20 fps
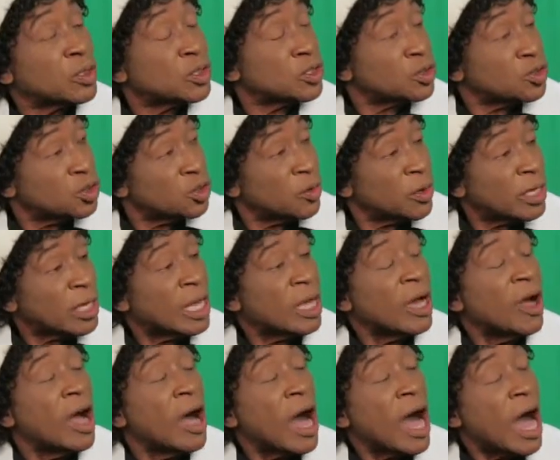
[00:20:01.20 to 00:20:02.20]
what you're doing,
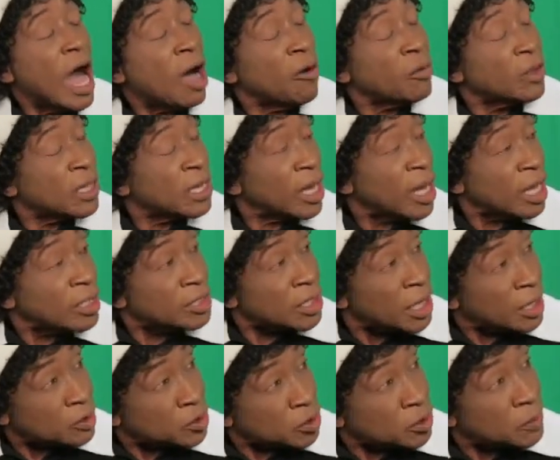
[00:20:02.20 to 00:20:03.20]
how will they
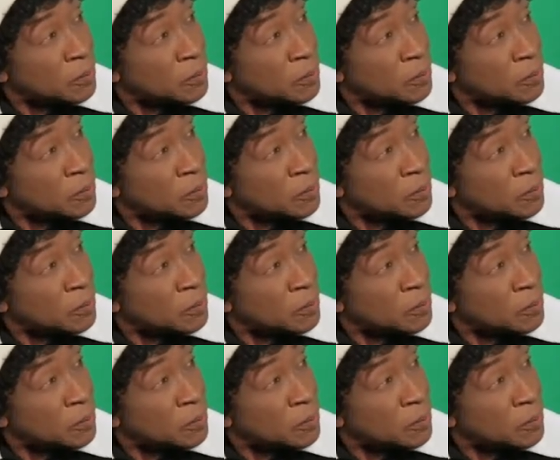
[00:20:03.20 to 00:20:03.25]
contact